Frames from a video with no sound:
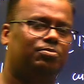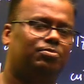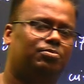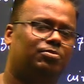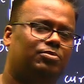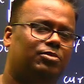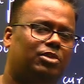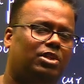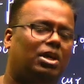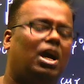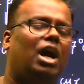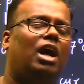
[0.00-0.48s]

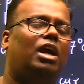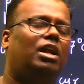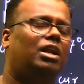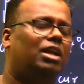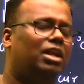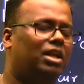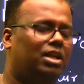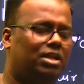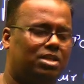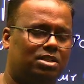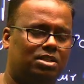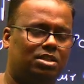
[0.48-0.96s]
Car
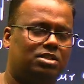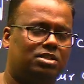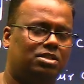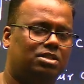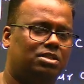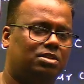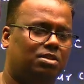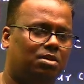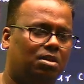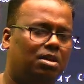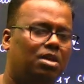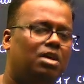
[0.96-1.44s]
nahi,
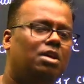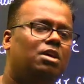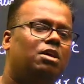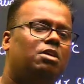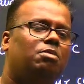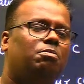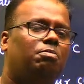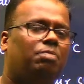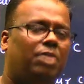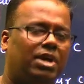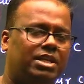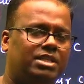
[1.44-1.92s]
this
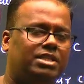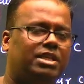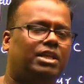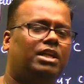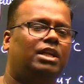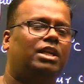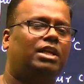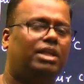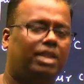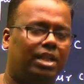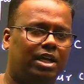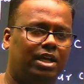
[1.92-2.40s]
bicycle
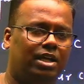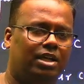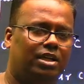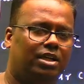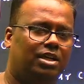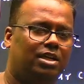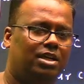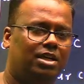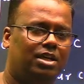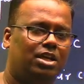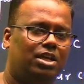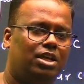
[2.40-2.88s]
tire.
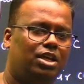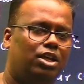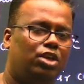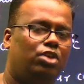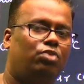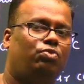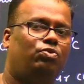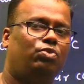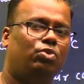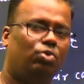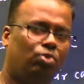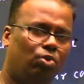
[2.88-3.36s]
If
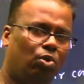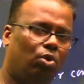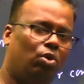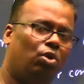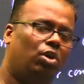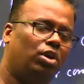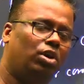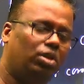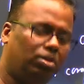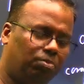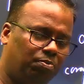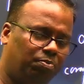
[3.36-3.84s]
you go
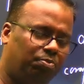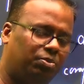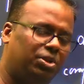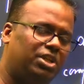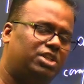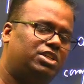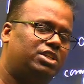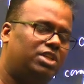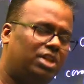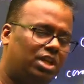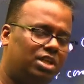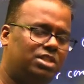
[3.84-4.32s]
on
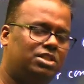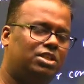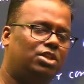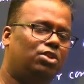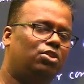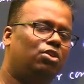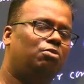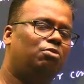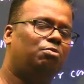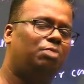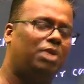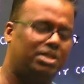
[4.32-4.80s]
pressurizing
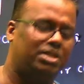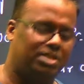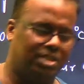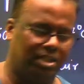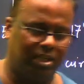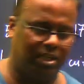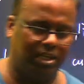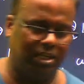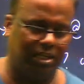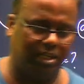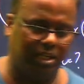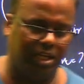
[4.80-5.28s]
your
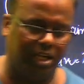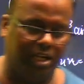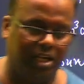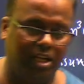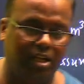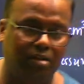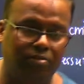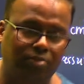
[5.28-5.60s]
bicycle tire, have you